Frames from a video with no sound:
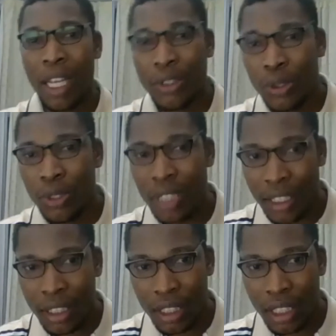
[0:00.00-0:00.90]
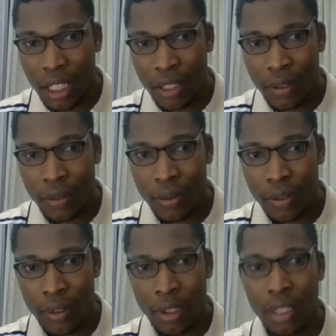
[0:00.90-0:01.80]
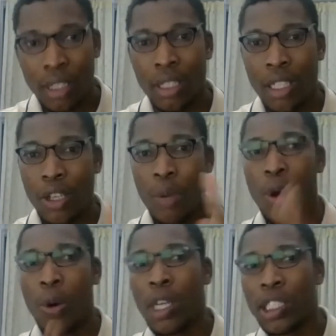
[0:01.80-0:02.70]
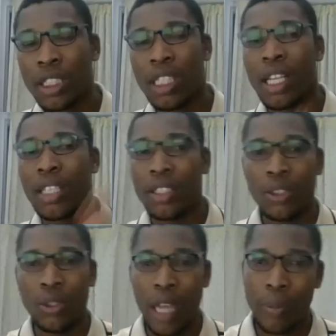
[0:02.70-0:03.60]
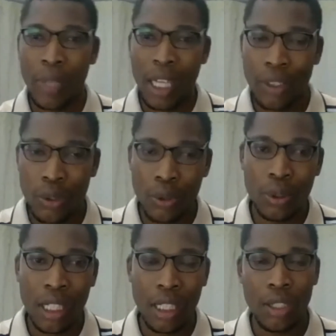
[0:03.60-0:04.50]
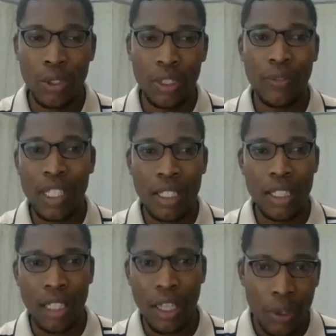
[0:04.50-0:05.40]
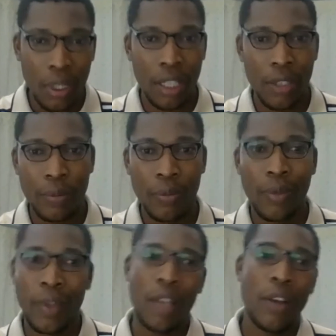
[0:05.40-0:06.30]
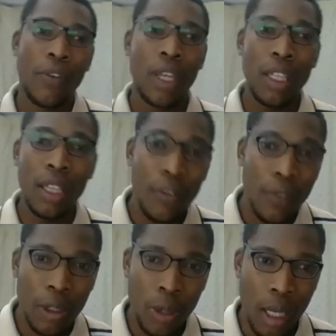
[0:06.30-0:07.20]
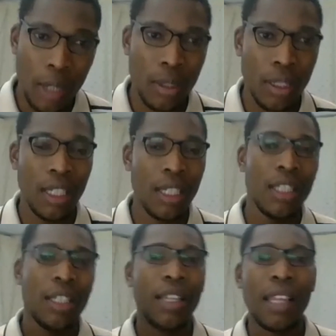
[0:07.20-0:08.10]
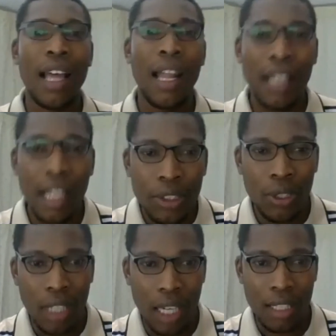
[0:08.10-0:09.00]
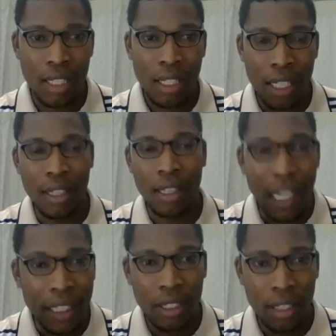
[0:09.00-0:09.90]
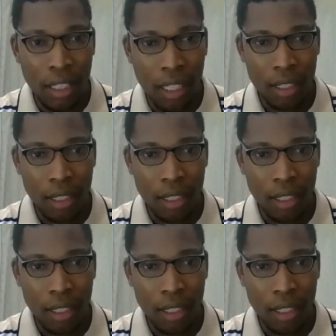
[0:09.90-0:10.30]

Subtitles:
through Nigeria. The Commonwealth shared, you apply through the university in the UK. For individuals that are lecturers in Nigeria,